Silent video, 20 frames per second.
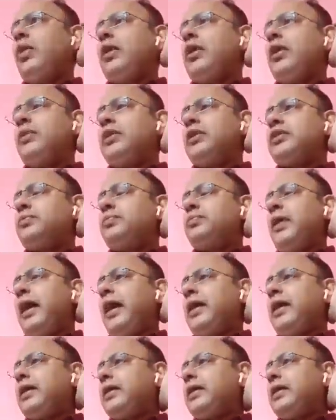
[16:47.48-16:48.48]
1 month
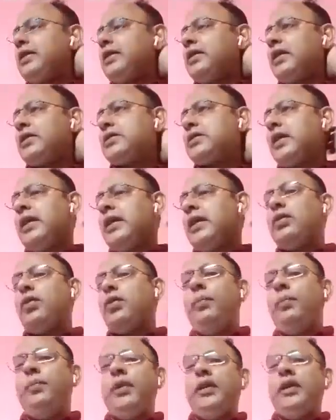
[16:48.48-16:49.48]
back, just I
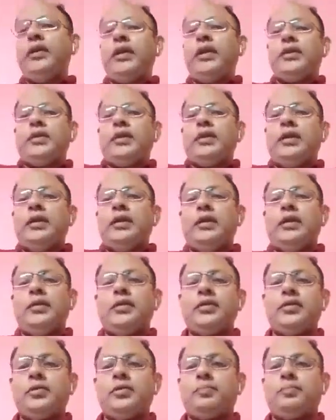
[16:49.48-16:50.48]
completed
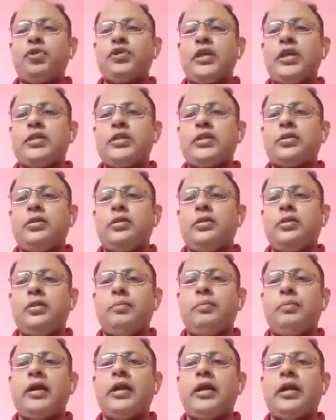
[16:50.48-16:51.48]
a project
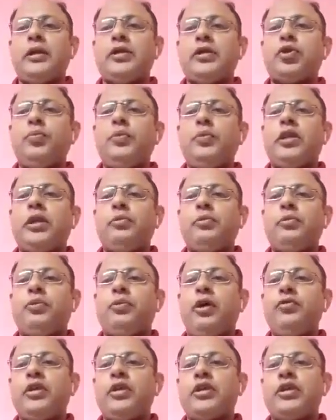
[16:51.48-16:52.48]
funded by
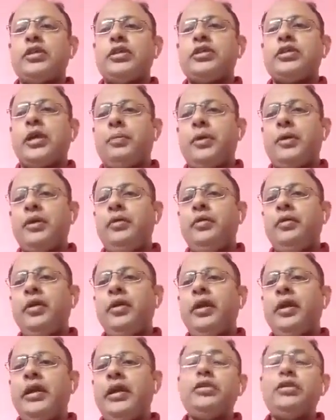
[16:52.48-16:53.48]
Sumitomo Foundation Japan.
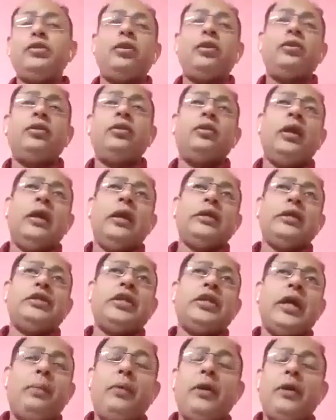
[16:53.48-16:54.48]
It is on
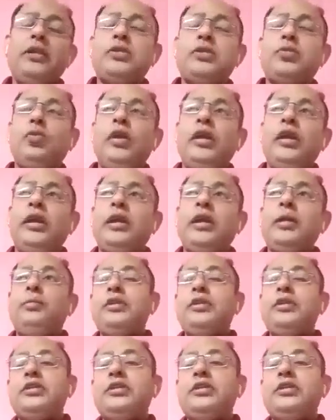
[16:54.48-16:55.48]
Japanese
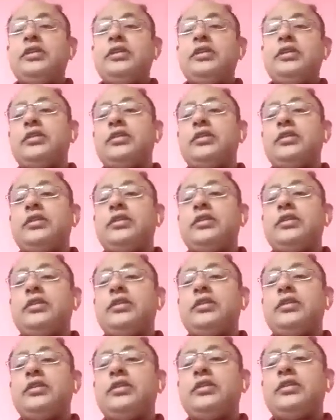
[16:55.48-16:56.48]
culinary business in
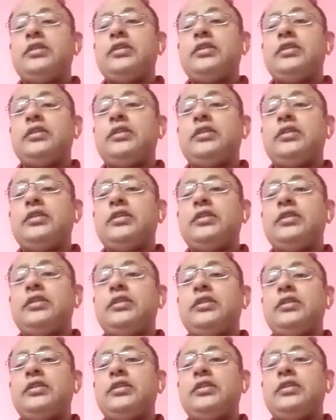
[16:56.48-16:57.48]
South Asia.
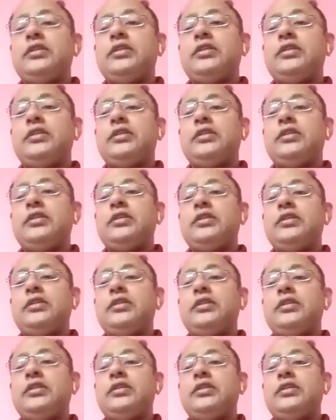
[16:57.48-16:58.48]
How Japanese
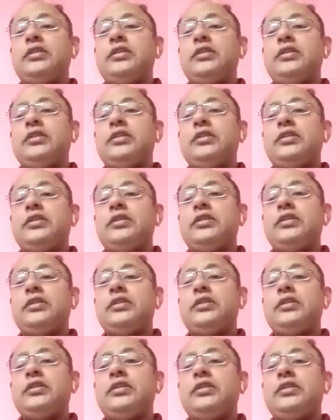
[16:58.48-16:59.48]
cuisine
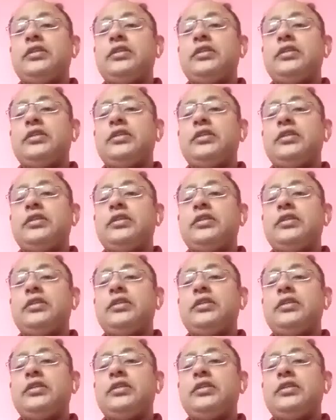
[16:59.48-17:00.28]
is just